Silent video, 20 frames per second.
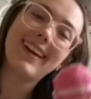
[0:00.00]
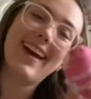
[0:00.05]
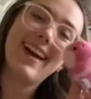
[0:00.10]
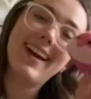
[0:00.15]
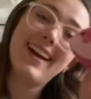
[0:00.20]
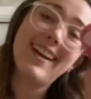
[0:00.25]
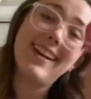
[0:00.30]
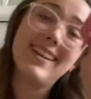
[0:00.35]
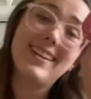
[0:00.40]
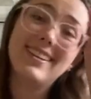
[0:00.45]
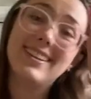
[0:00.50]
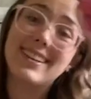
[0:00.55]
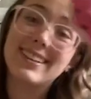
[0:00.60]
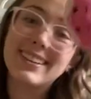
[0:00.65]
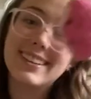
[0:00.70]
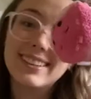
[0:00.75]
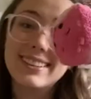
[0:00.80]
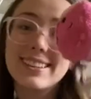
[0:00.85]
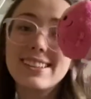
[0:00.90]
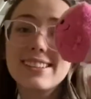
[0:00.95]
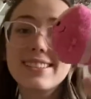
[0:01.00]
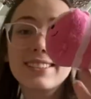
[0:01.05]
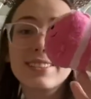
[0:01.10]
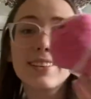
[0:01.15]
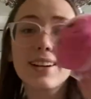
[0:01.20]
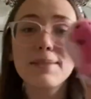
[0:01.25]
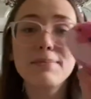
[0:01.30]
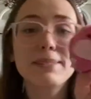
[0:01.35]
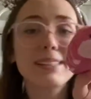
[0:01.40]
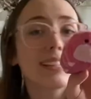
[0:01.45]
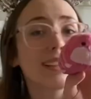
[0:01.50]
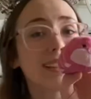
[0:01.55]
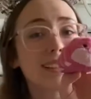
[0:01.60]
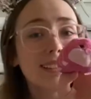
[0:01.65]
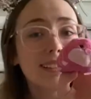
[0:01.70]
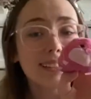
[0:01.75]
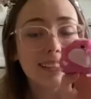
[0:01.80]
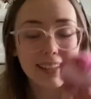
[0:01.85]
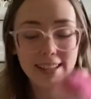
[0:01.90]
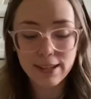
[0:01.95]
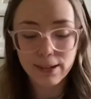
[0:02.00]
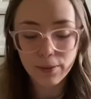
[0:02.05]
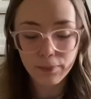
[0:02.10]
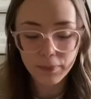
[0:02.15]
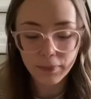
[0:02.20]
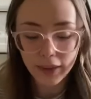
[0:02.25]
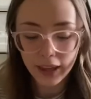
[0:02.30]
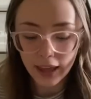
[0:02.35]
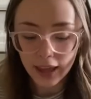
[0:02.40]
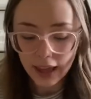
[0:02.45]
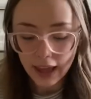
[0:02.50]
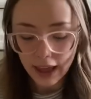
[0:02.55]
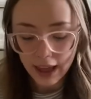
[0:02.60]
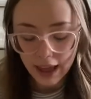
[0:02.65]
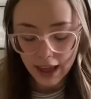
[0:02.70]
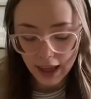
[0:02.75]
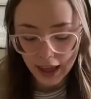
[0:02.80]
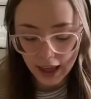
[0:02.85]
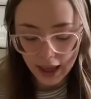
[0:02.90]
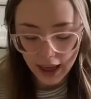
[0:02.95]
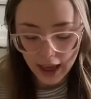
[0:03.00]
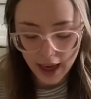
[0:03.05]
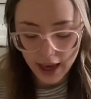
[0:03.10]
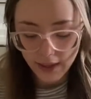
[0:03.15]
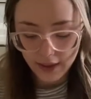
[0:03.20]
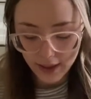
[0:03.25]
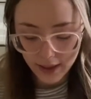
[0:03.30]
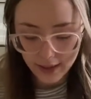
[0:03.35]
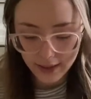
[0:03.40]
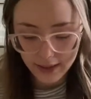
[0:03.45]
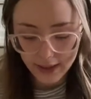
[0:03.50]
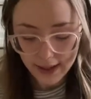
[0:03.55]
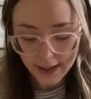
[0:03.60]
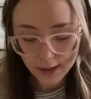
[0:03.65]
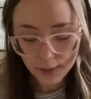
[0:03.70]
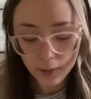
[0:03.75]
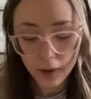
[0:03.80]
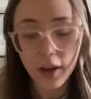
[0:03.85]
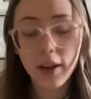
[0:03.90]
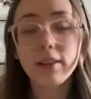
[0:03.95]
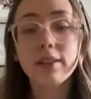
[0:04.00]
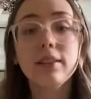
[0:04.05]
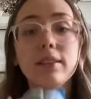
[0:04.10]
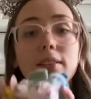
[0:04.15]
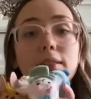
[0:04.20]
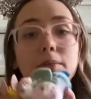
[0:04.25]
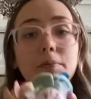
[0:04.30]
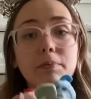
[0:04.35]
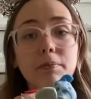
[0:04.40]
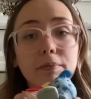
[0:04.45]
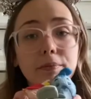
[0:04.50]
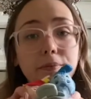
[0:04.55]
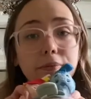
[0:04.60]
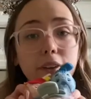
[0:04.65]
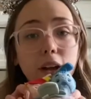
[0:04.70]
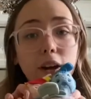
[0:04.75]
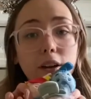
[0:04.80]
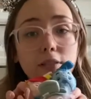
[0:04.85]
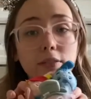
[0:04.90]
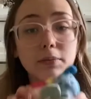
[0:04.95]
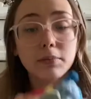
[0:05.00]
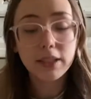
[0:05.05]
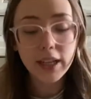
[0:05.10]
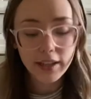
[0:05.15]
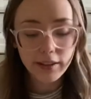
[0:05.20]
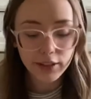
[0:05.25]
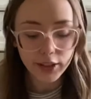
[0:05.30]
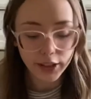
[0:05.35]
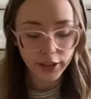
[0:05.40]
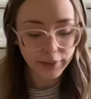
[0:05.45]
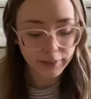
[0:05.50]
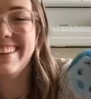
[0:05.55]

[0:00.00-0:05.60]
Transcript: and his stripes, and he's cute. And then these ones are from Taylor.